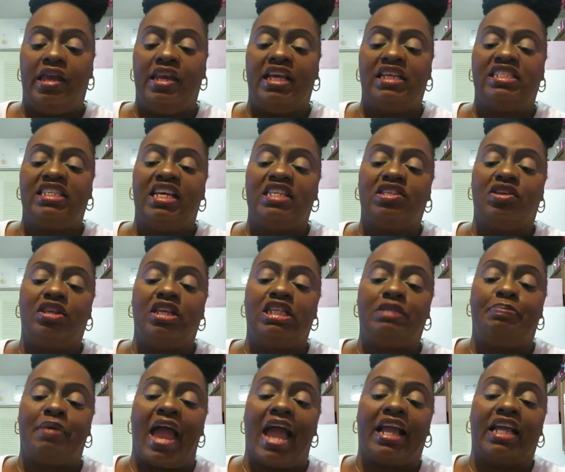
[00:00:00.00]
And it says on
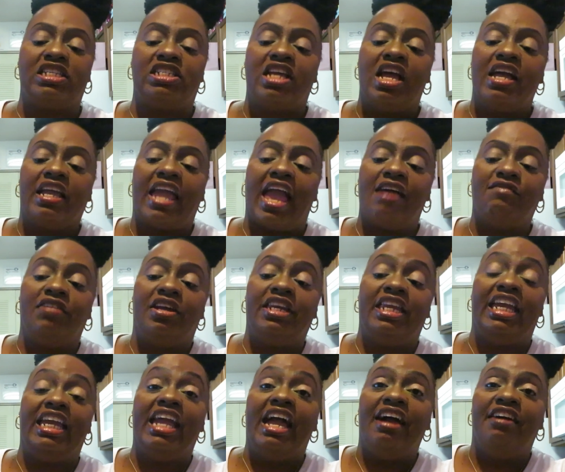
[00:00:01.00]
this package, Kat Von
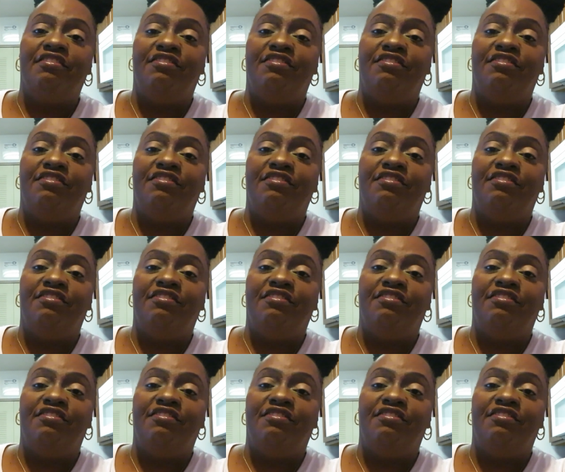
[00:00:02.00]
D